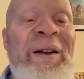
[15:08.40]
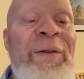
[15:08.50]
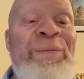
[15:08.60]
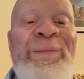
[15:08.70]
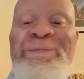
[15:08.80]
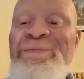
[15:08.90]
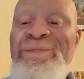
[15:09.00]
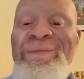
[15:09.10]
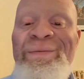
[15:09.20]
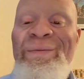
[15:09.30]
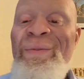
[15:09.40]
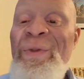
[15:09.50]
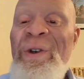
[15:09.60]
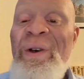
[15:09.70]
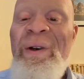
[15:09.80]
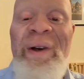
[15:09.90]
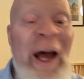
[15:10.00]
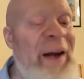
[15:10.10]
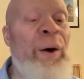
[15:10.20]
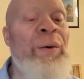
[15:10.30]
that
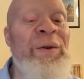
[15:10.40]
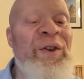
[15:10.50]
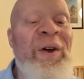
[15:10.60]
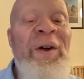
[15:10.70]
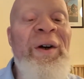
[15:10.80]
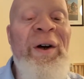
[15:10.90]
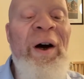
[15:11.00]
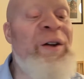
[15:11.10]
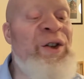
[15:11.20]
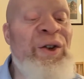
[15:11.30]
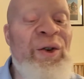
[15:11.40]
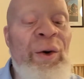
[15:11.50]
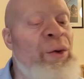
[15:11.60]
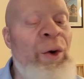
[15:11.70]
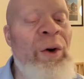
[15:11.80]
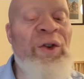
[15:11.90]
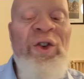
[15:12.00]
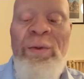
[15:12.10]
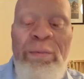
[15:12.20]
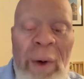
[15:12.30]
adults are just not
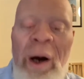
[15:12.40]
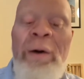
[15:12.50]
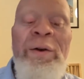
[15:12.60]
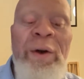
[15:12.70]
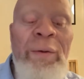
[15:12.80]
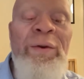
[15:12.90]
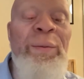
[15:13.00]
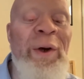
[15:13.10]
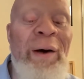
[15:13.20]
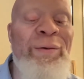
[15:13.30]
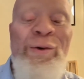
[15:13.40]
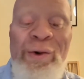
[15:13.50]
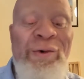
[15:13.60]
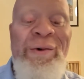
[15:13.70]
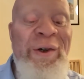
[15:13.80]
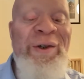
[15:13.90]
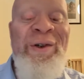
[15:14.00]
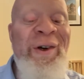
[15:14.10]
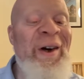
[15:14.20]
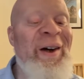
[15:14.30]
smart enough to be able to do
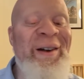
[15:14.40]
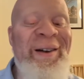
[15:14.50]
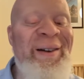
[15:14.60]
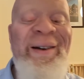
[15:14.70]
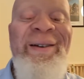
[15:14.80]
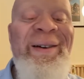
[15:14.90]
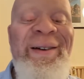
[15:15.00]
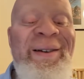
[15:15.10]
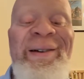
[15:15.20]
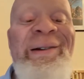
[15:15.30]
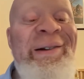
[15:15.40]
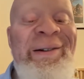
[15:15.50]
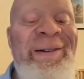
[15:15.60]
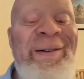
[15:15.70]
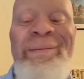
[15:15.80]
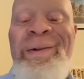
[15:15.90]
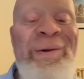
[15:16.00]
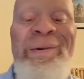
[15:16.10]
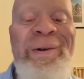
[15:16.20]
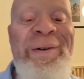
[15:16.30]
this. It's, it's some
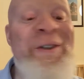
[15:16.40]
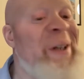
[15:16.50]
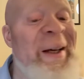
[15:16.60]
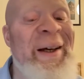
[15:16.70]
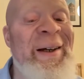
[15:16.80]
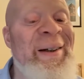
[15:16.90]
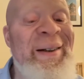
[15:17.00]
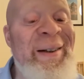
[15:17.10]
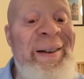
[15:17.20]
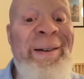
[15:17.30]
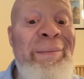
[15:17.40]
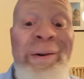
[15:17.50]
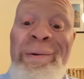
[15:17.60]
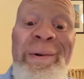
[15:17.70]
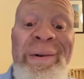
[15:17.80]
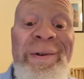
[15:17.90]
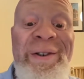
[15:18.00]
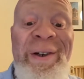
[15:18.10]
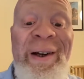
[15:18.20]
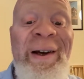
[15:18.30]
ludicrous shit. Some ludicrous
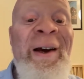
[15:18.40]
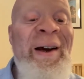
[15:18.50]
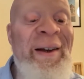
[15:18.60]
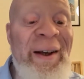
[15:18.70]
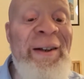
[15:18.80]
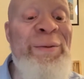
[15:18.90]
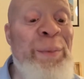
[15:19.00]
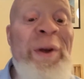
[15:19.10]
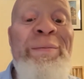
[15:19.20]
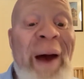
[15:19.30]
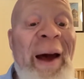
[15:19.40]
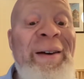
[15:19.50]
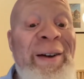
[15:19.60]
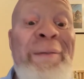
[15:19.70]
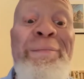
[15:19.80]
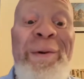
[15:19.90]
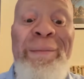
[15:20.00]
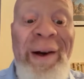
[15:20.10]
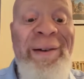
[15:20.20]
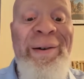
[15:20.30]
shit. Kids be mad
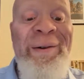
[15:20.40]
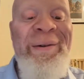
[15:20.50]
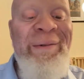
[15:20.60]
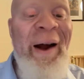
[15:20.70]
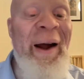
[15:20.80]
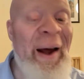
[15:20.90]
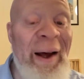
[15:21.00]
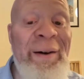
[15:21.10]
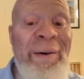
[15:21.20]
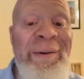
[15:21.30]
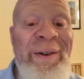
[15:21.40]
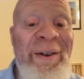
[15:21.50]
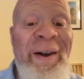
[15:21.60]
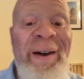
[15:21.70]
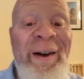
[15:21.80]
temperamental, right? Adults,